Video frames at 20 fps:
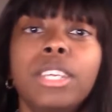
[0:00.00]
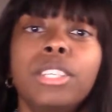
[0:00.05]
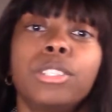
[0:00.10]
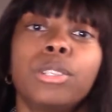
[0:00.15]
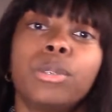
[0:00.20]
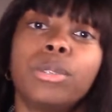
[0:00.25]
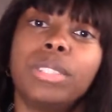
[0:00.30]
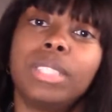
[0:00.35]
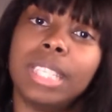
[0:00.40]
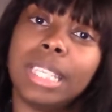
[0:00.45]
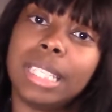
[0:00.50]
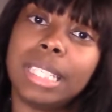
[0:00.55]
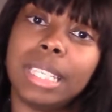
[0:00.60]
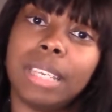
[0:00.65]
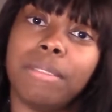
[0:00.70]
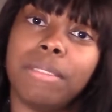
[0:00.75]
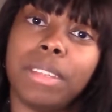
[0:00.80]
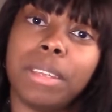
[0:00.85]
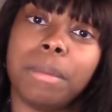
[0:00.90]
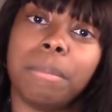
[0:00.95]
So
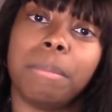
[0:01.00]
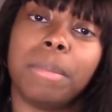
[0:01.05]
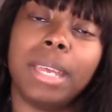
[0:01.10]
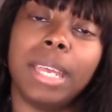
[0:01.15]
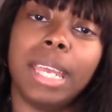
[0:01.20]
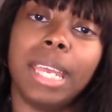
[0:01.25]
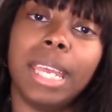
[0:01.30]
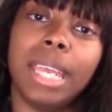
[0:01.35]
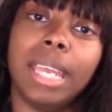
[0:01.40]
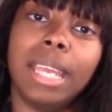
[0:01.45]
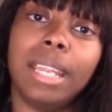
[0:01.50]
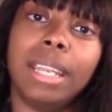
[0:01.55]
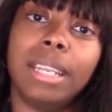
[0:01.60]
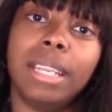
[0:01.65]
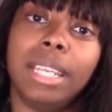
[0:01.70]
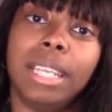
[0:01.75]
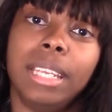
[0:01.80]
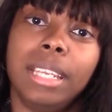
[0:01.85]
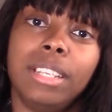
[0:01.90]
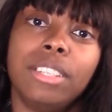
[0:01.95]
60 of them.
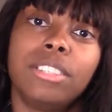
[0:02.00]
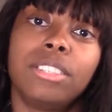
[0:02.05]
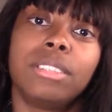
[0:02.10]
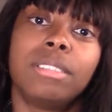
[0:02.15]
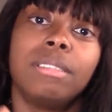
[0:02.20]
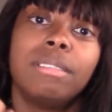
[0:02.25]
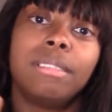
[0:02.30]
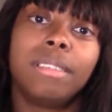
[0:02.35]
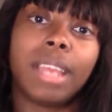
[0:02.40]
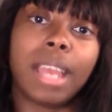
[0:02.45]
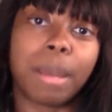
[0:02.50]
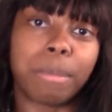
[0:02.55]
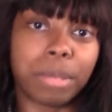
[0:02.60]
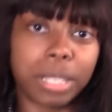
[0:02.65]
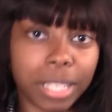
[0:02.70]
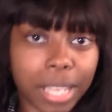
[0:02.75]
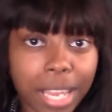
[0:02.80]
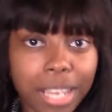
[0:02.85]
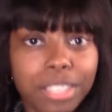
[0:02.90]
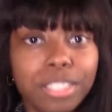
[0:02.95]
And each
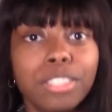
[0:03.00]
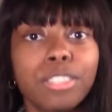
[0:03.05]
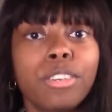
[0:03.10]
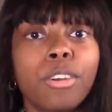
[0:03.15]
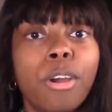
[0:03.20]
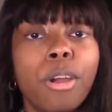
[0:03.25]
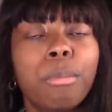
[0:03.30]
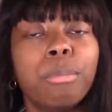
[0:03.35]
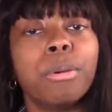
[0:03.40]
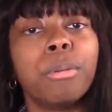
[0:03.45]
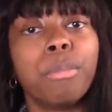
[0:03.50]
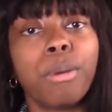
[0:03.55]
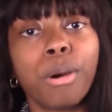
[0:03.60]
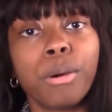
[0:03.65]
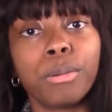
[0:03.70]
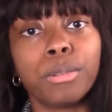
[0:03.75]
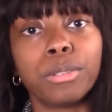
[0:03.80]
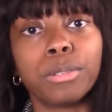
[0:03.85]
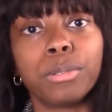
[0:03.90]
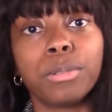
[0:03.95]
application or
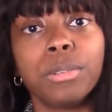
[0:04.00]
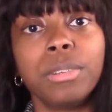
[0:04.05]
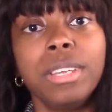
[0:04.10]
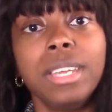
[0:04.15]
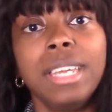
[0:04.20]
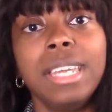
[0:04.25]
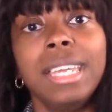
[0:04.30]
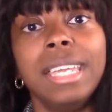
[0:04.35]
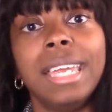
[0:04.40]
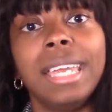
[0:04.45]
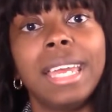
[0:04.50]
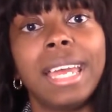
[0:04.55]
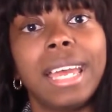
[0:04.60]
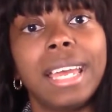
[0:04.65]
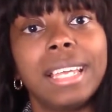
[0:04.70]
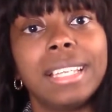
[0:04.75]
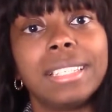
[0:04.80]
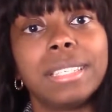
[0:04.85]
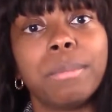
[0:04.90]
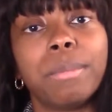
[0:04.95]
proposal
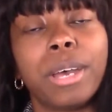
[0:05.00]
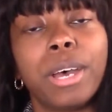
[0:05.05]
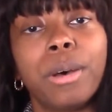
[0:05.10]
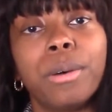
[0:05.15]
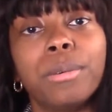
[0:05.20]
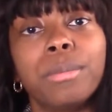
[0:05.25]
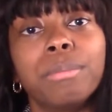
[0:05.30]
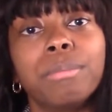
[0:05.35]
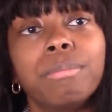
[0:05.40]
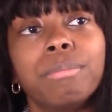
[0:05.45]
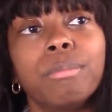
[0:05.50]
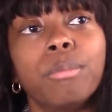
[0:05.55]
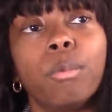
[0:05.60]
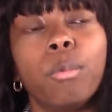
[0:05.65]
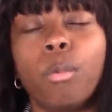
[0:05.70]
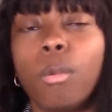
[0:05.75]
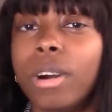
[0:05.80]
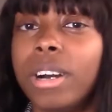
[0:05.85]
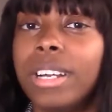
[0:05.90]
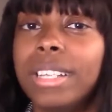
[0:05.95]
has about
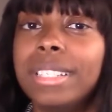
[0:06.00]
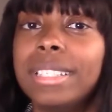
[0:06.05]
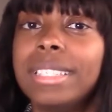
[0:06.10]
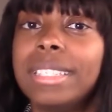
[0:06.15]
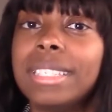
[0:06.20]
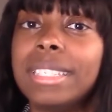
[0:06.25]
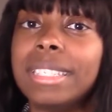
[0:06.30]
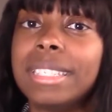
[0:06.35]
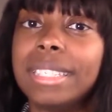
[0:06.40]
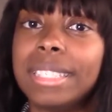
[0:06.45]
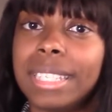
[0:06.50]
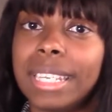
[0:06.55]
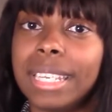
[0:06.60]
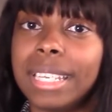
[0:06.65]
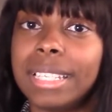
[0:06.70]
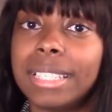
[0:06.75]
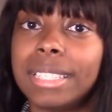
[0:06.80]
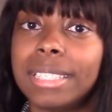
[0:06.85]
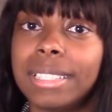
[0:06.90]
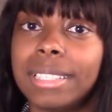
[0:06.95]
1 to
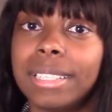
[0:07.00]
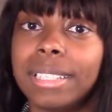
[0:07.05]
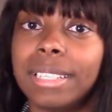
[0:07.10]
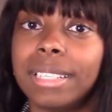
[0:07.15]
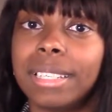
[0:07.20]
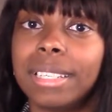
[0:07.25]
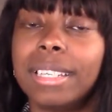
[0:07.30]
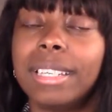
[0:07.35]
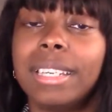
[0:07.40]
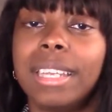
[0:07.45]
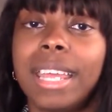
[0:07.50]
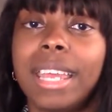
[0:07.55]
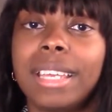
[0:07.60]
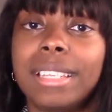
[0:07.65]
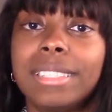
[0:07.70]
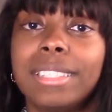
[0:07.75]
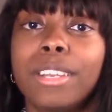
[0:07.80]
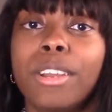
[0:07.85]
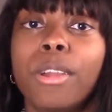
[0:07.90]
6 connects that